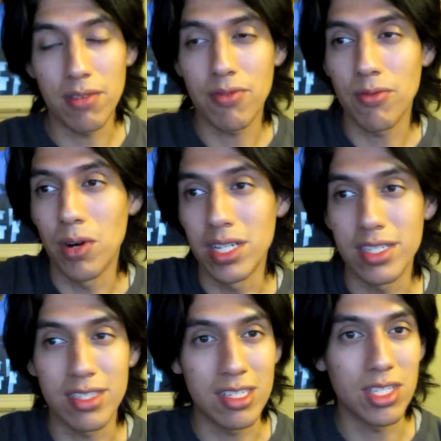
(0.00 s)
if one
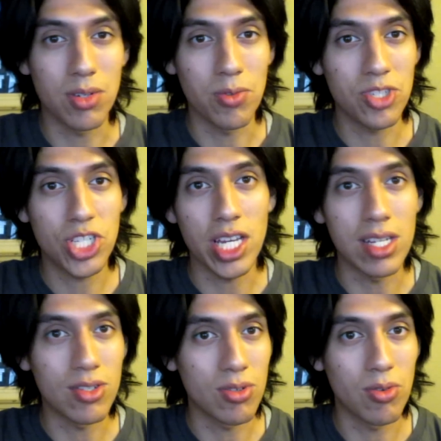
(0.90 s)
decision was
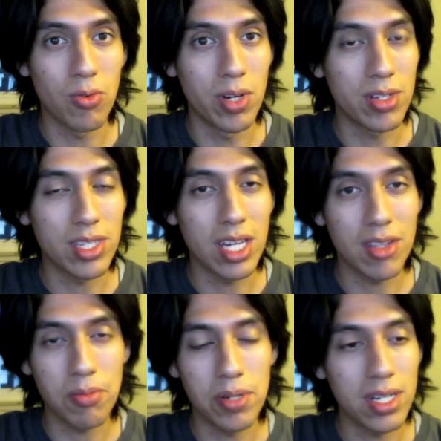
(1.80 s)
changed or one or the
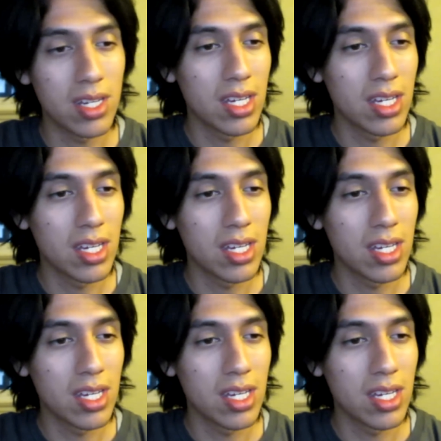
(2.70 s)
other, but